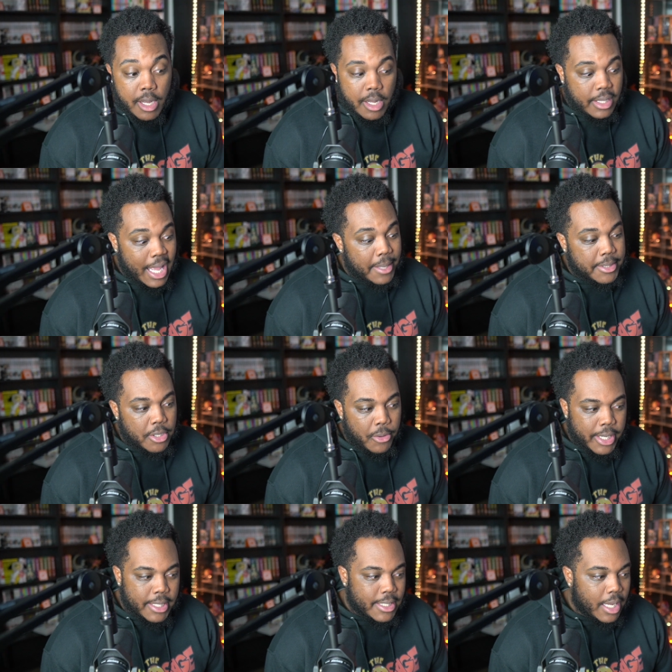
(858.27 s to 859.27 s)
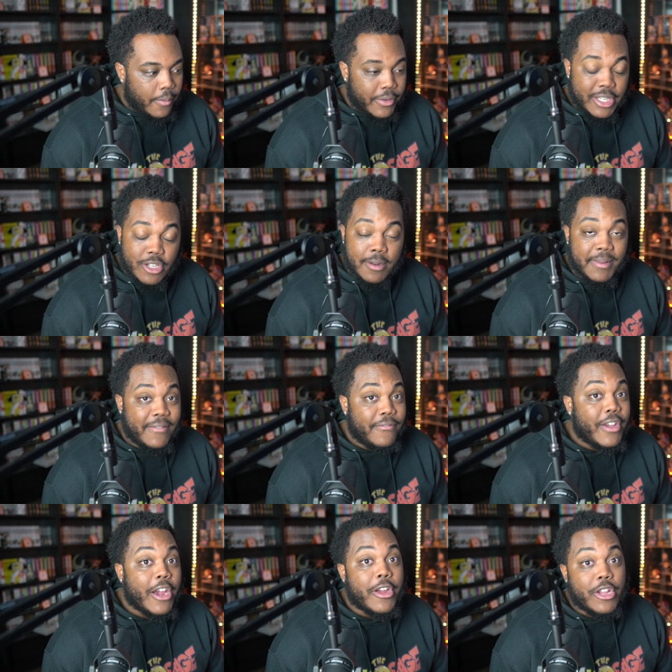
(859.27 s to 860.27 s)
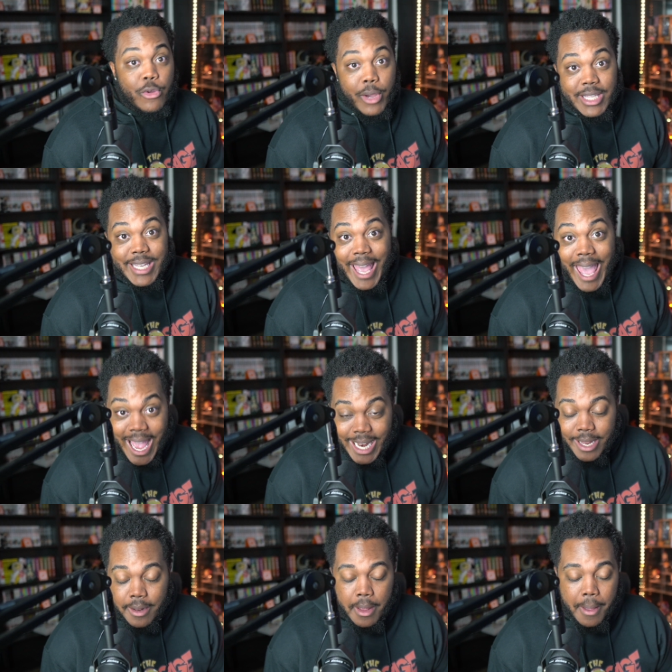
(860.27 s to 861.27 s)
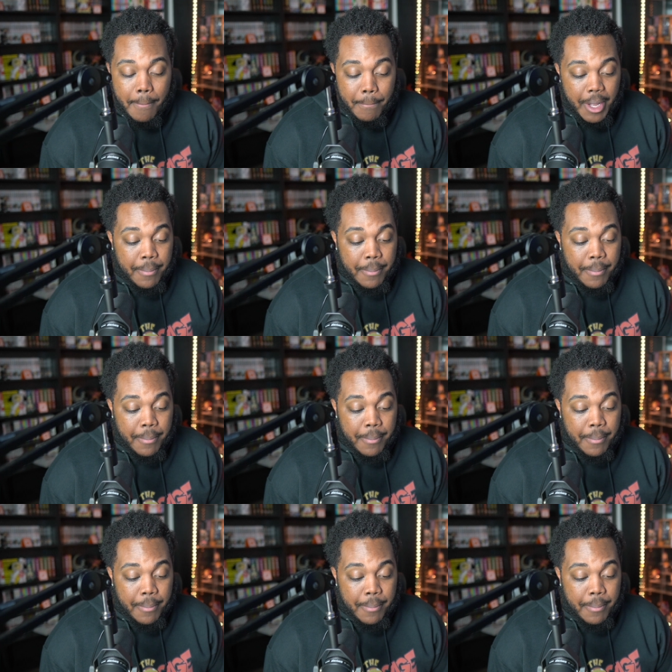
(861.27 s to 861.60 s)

that was annoying itself, and it's going to be very annoying to edit. But